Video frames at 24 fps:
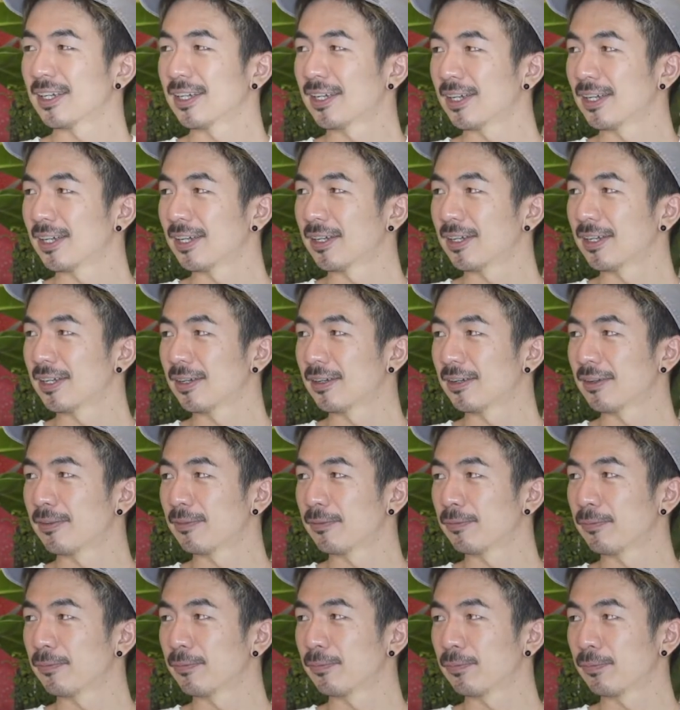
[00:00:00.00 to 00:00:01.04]

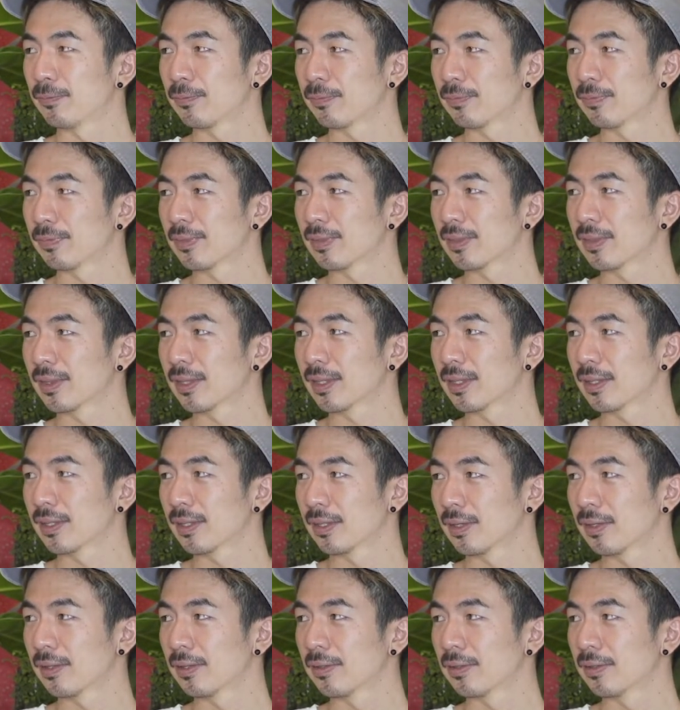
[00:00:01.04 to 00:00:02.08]

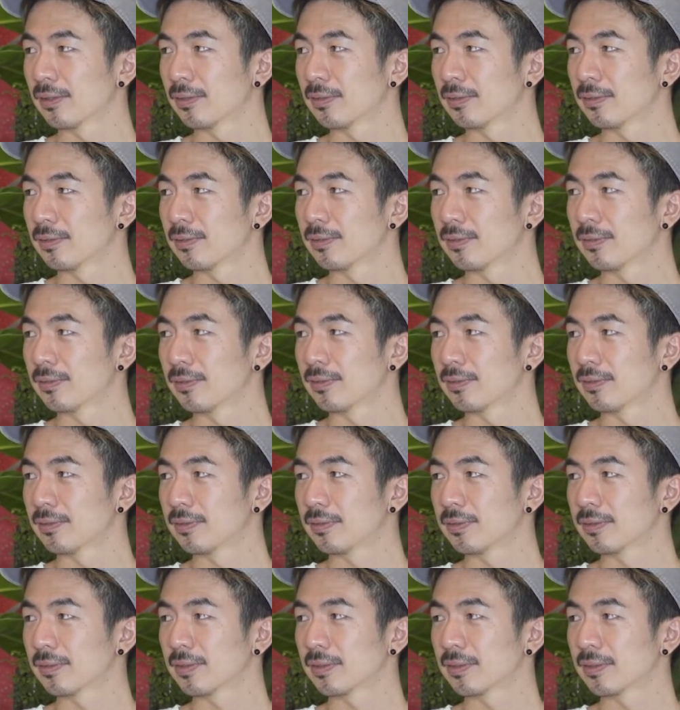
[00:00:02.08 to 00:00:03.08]
The person shown says nothing.